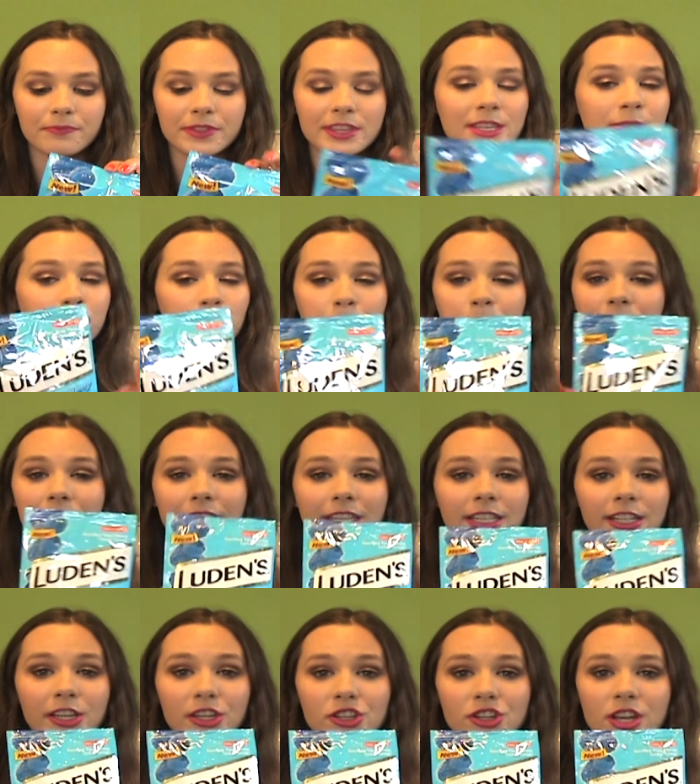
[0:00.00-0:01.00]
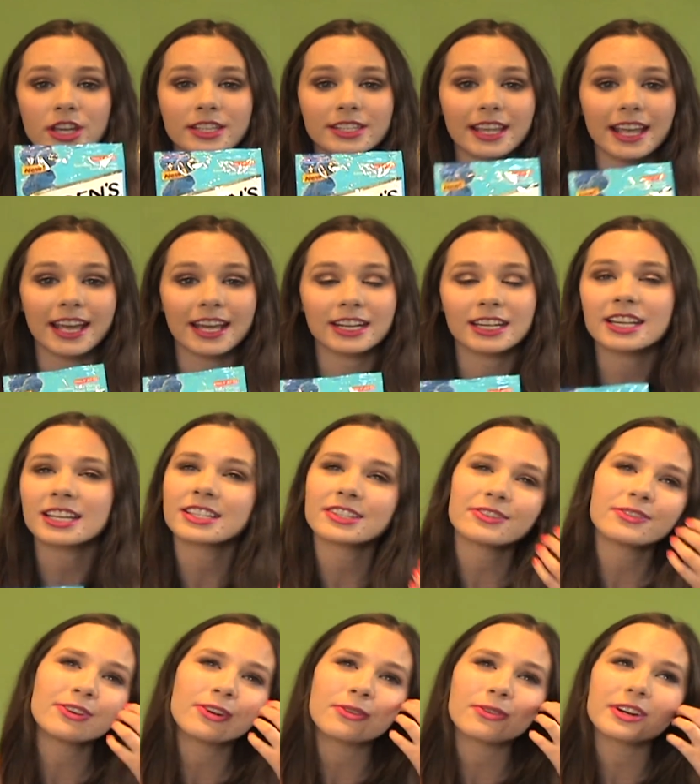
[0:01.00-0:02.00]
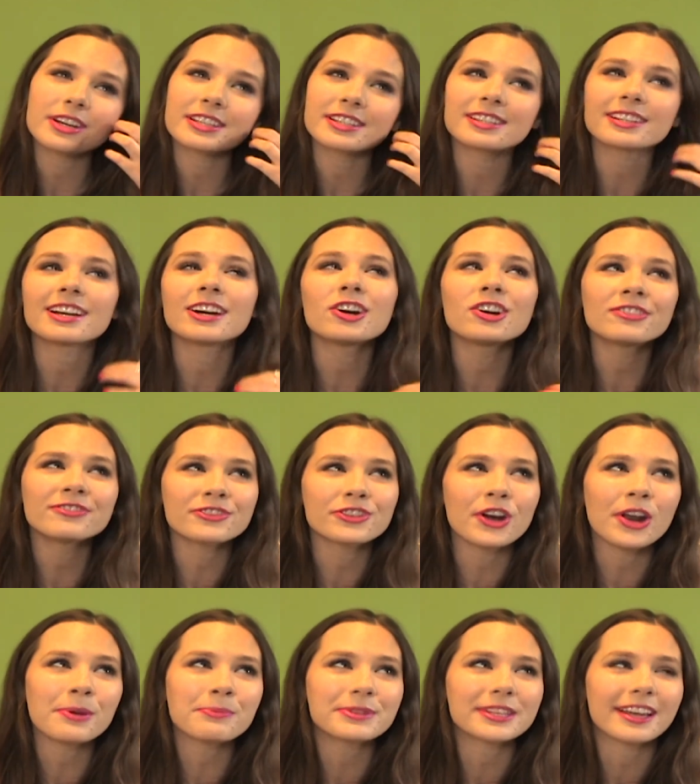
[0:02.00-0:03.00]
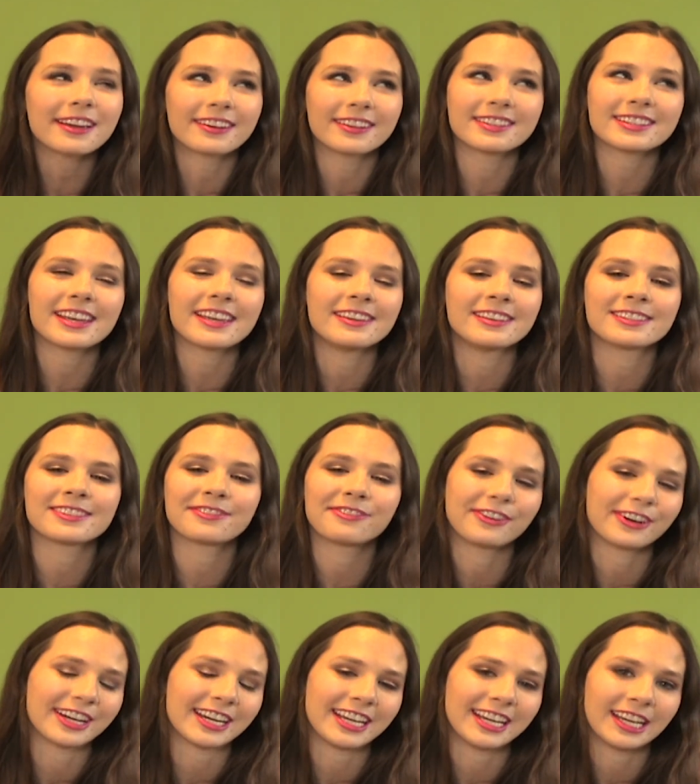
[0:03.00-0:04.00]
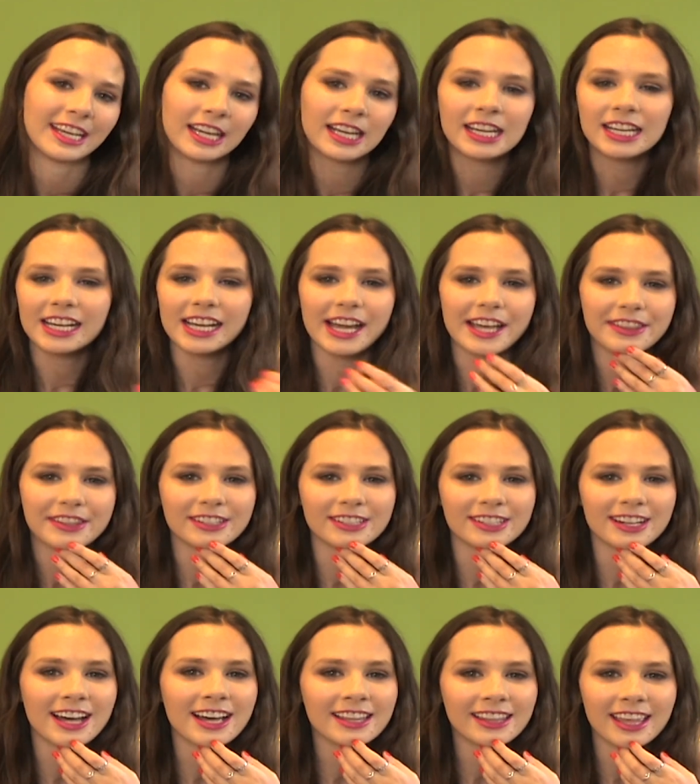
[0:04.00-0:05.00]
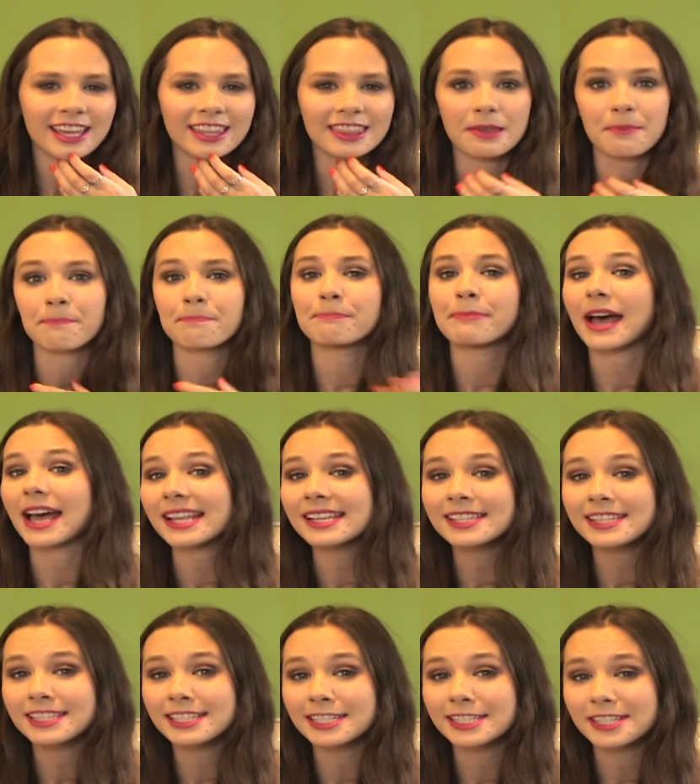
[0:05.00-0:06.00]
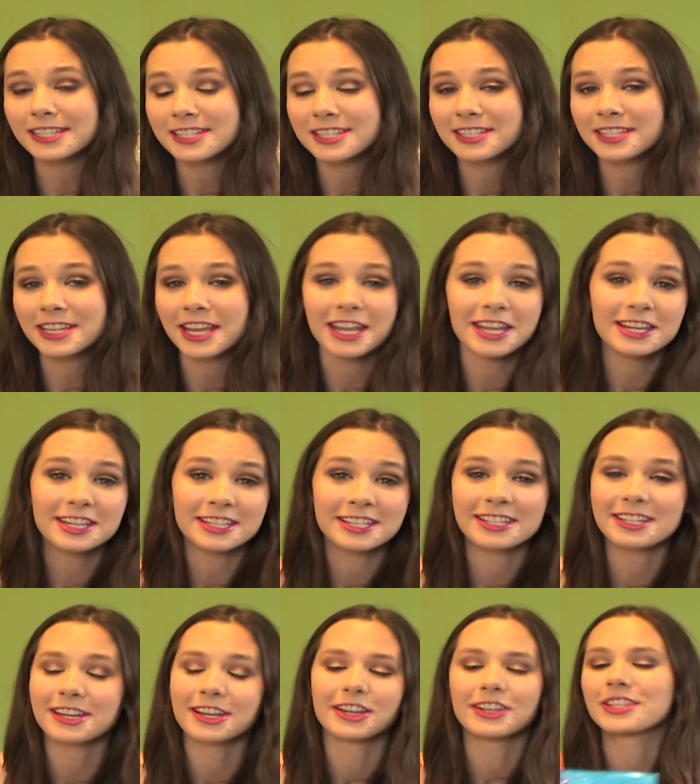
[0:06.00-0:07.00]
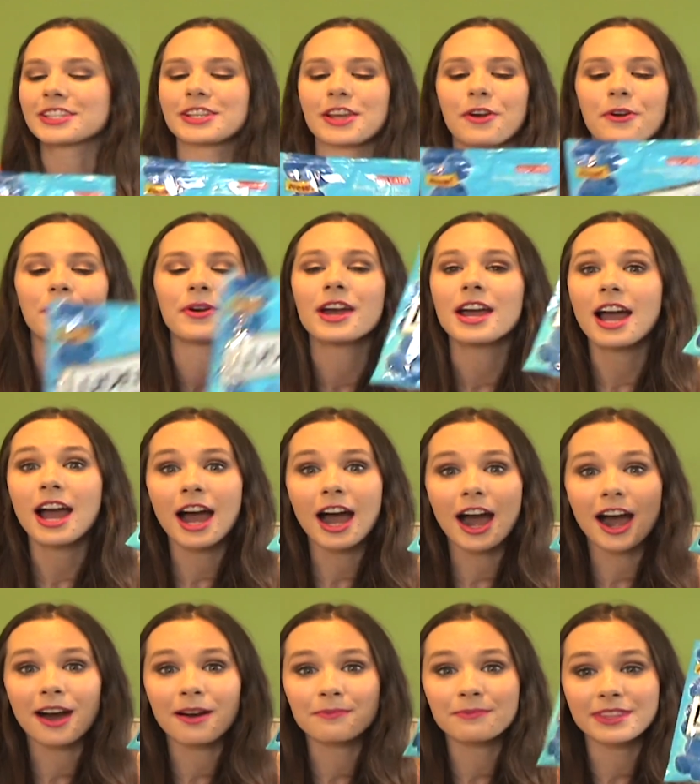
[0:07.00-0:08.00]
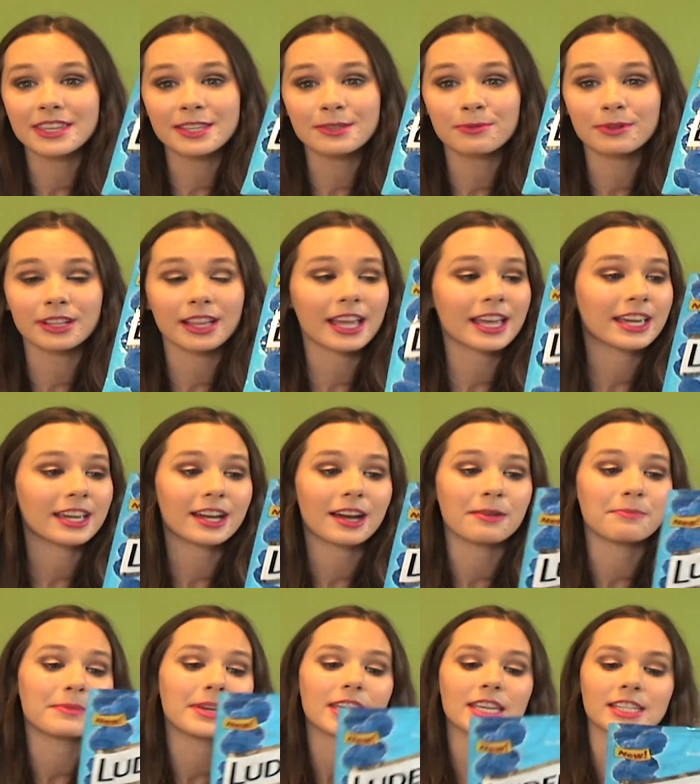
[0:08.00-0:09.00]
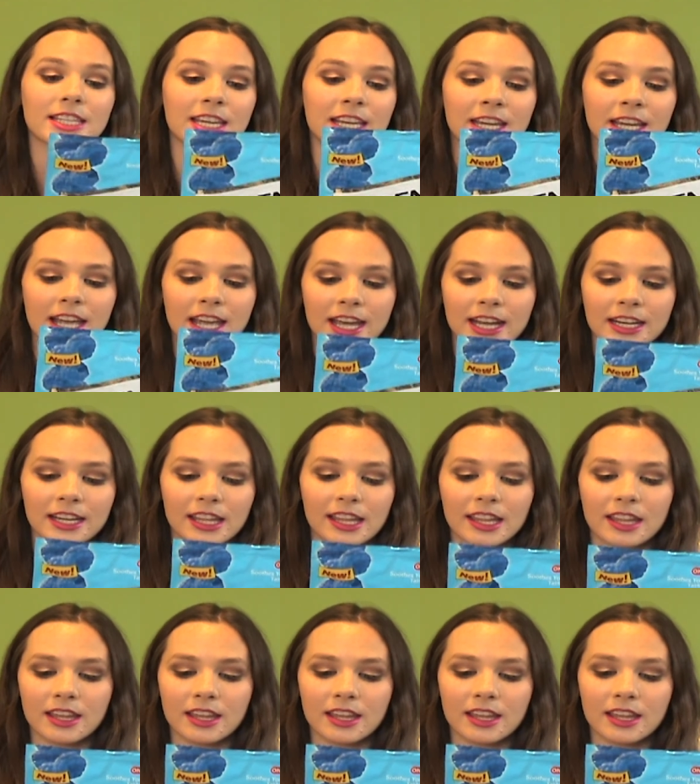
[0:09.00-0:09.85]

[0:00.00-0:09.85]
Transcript: these were really delicious, and because cough drops kind of taste funny and they're not like the best taste. So these were like amazing and